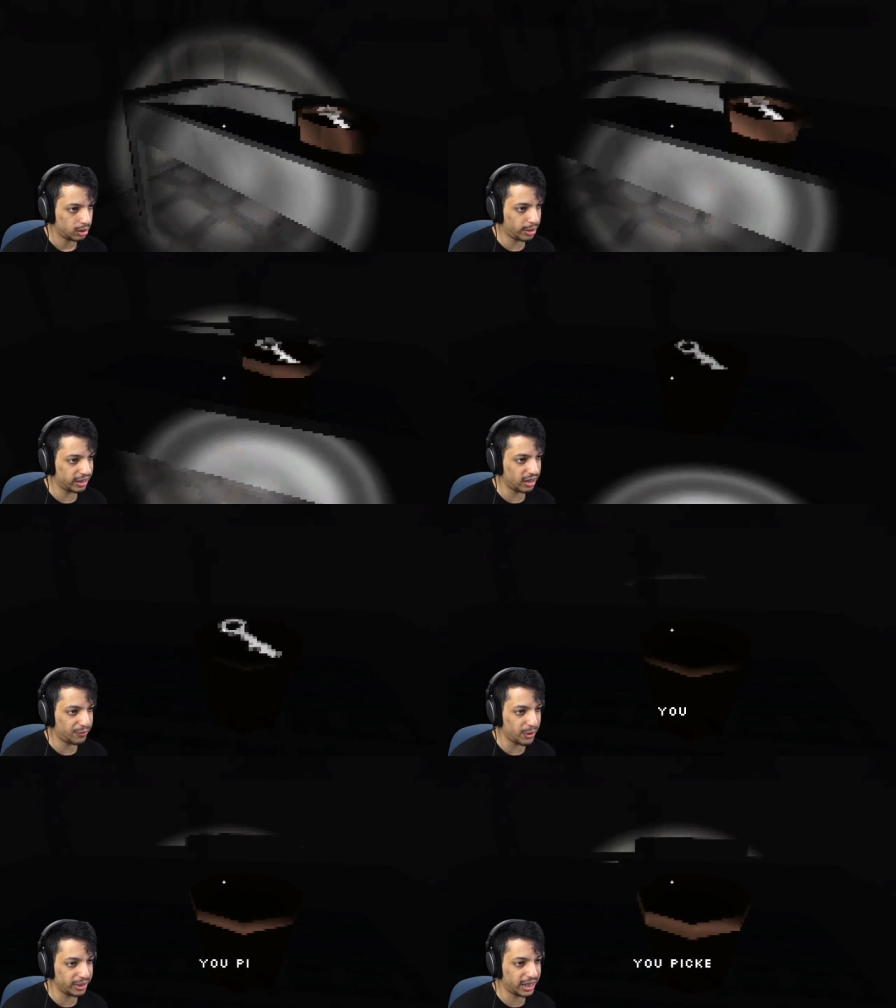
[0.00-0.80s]
Alright, I
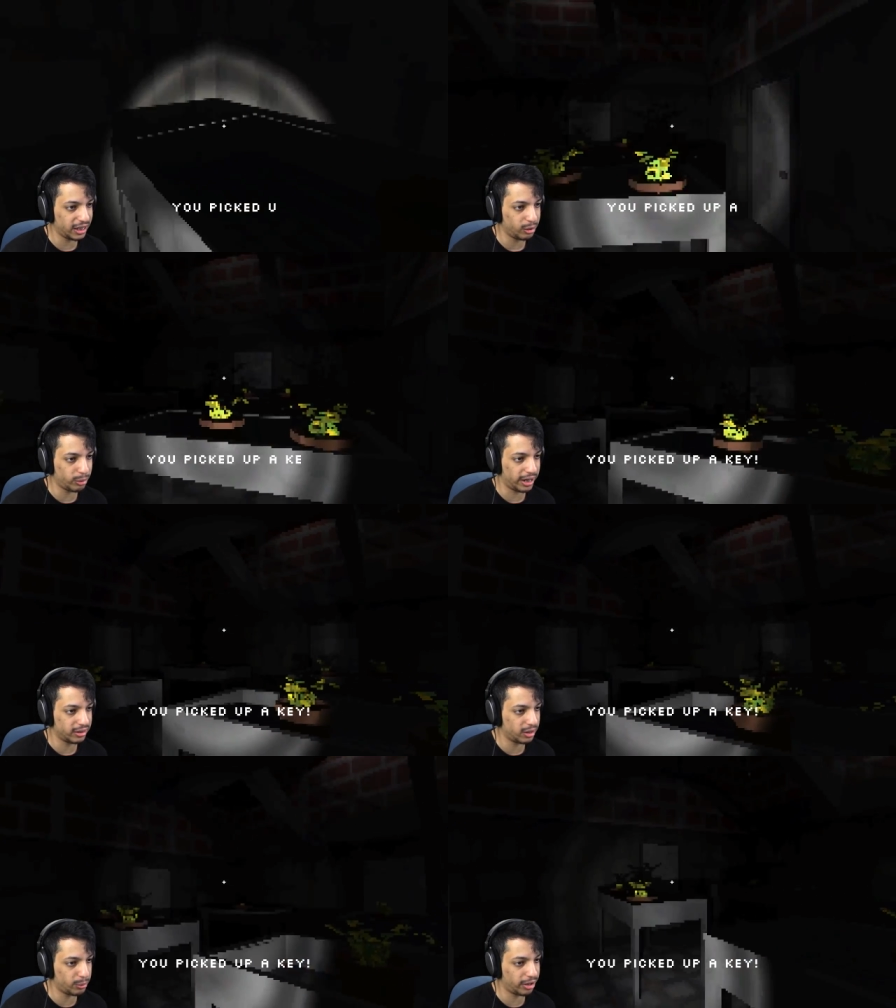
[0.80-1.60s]
found the key.
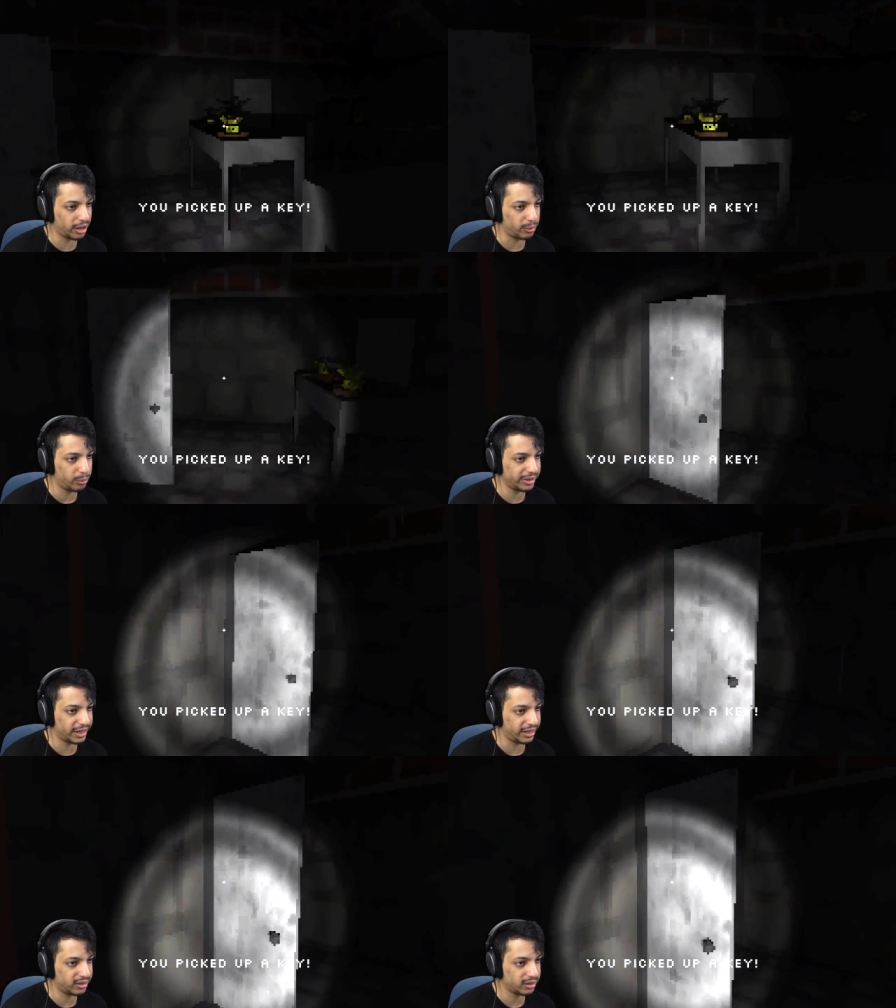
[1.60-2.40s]
Alright, there we go. We
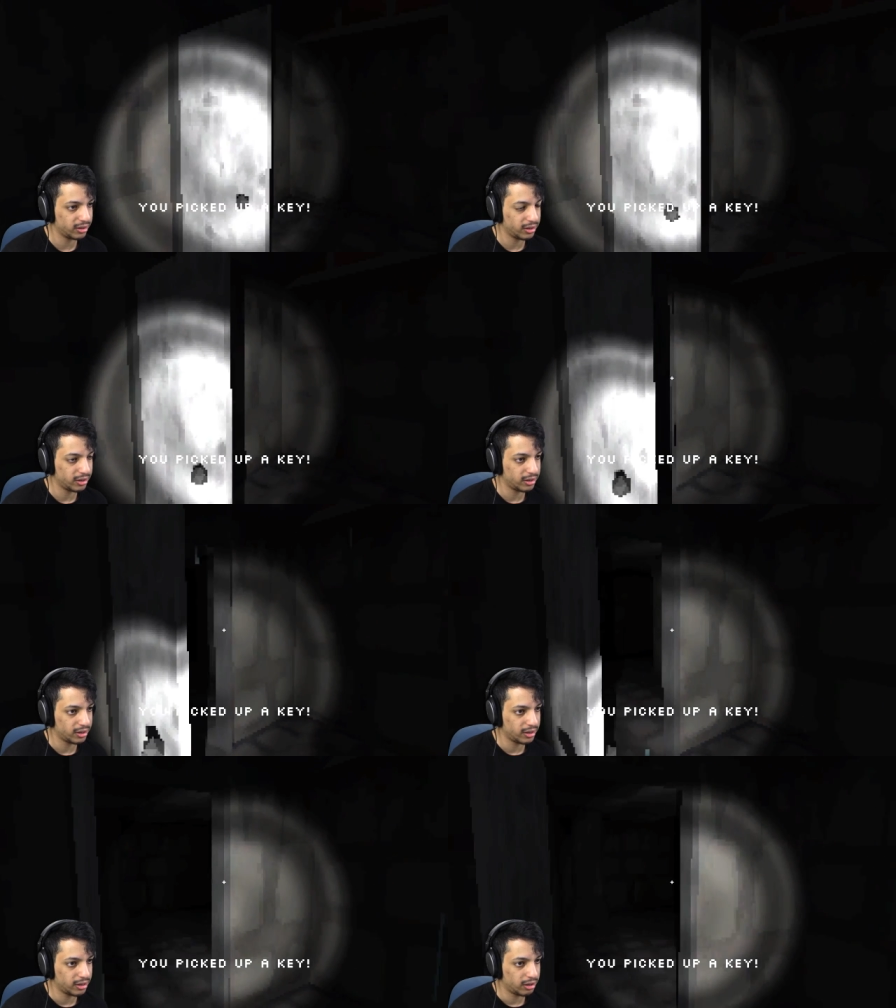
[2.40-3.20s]
did it.
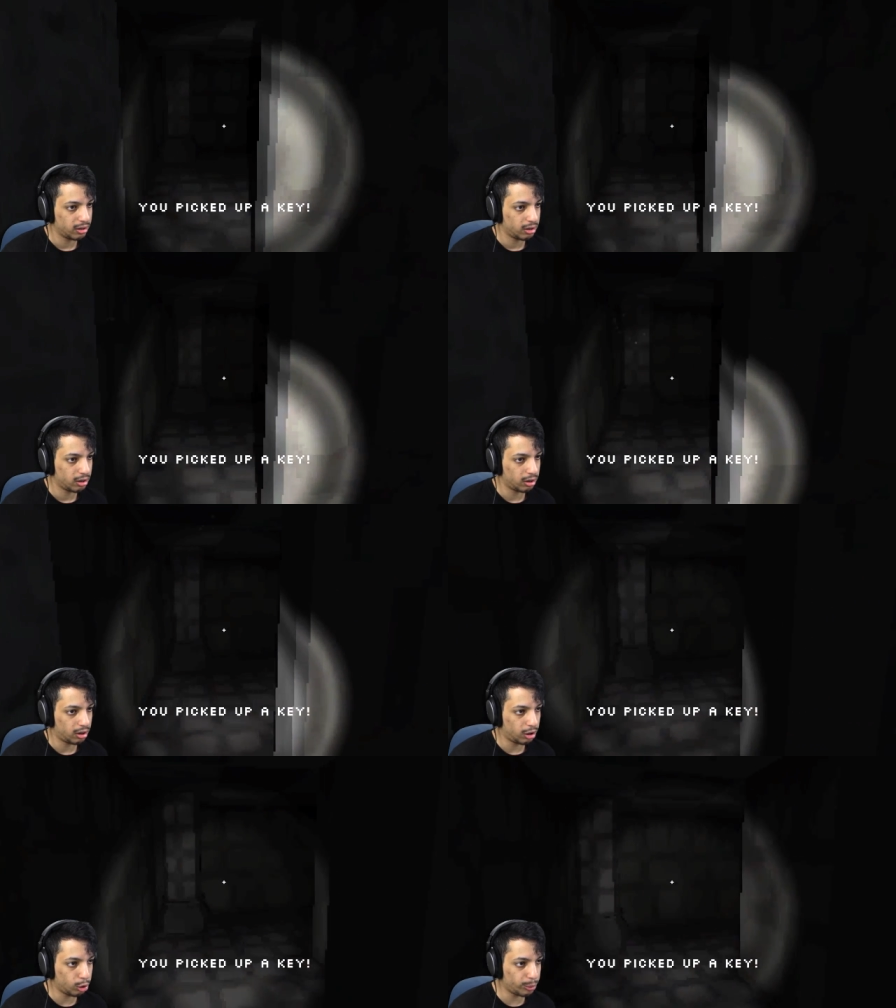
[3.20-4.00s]

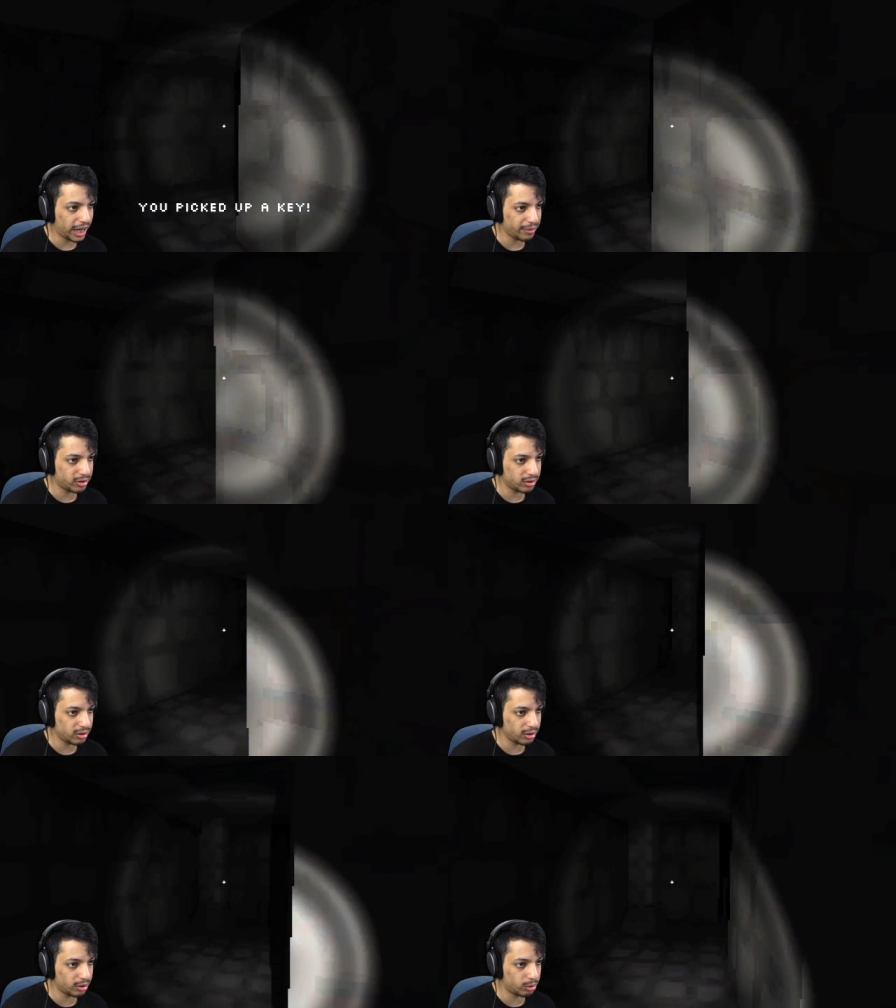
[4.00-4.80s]
All we have to
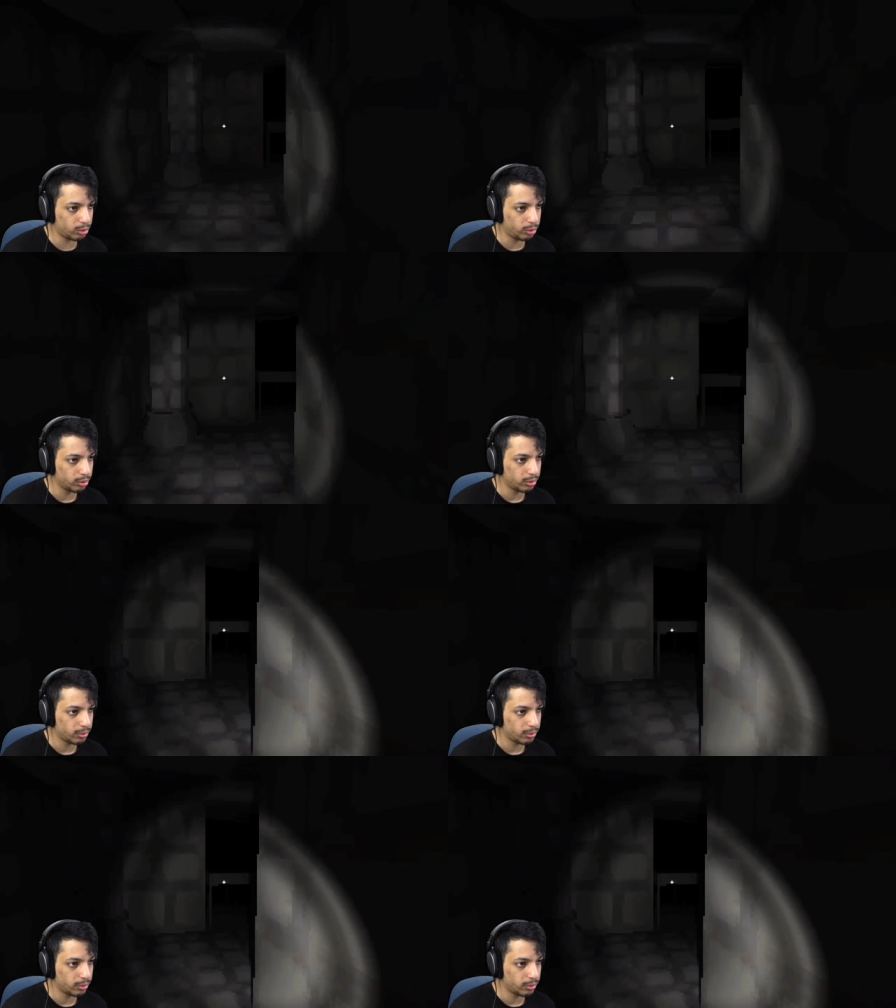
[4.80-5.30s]
do...